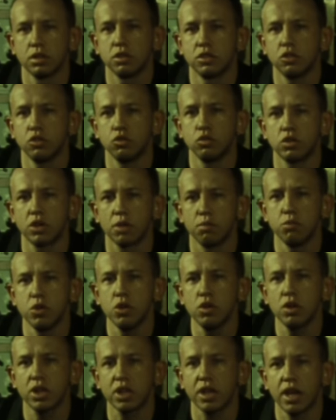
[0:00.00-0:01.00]
to
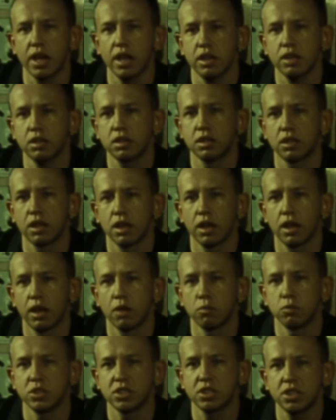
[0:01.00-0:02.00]
communicate uh,
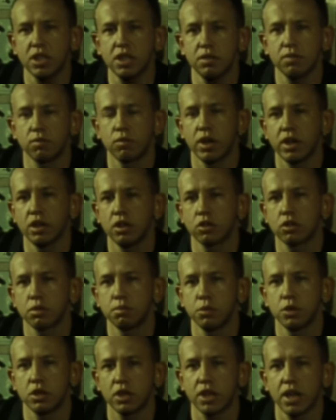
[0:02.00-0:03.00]
and receive radio
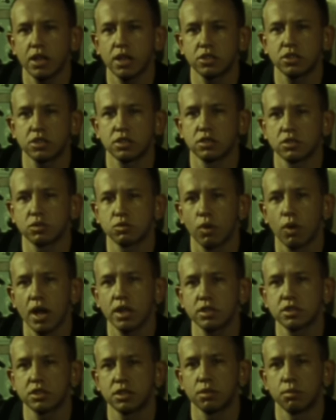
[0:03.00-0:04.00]
communications
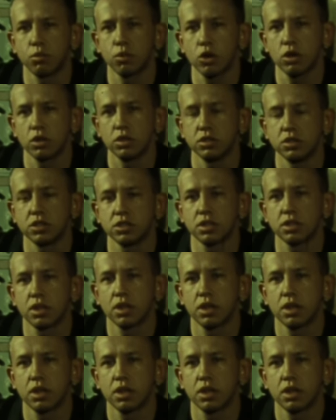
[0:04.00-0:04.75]
while submerged.